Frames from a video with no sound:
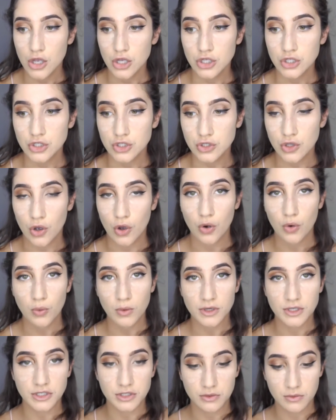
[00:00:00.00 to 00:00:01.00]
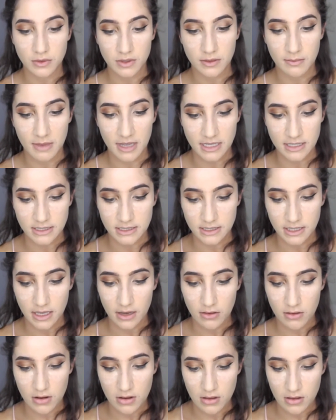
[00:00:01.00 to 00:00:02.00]
So we're just going to
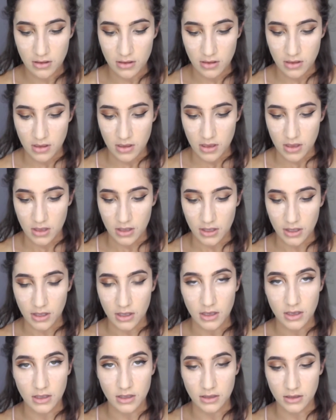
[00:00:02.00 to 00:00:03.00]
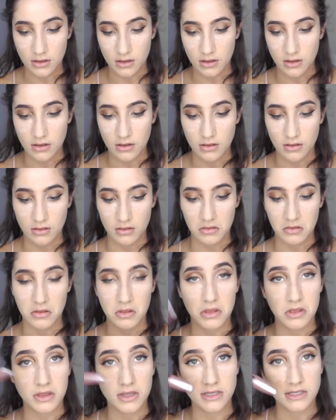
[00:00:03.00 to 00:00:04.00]
mascara, and
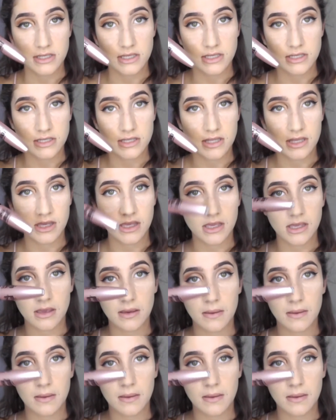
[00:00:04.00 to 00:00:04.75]
this is the